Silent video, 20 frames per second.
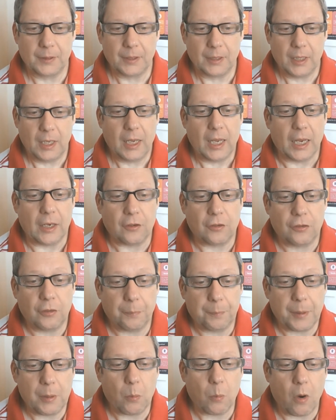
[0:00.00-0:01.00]
It should be
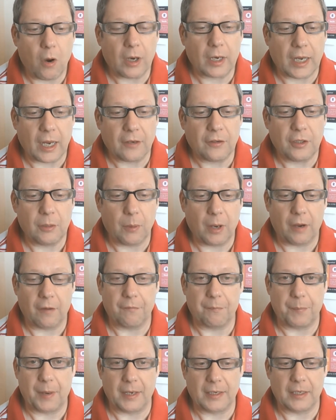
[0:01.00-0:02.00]
what gets you out of
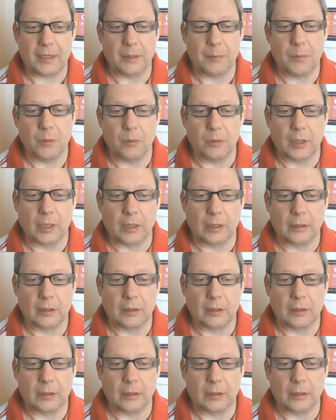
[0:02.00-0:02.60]
bed in the morning.